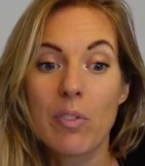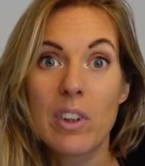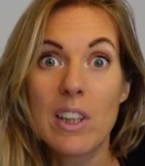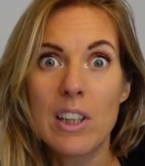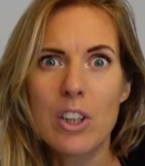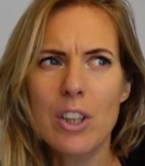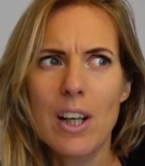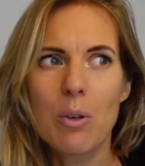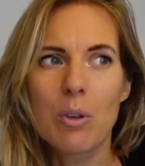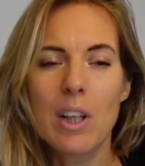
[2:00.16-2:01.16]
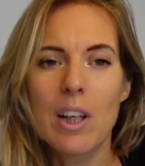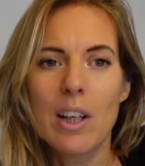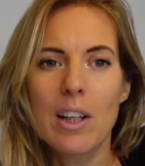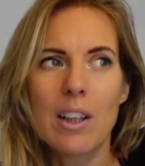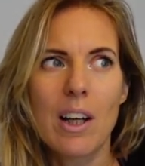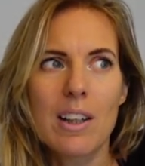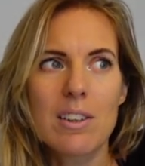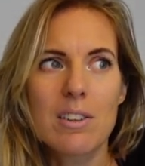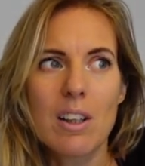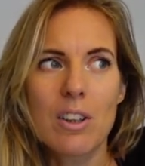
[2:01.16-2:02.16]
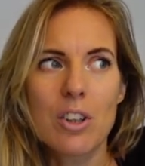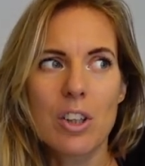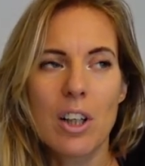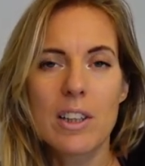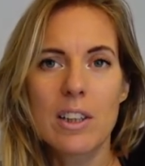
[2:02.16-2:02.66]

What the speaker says: niche down it as such. I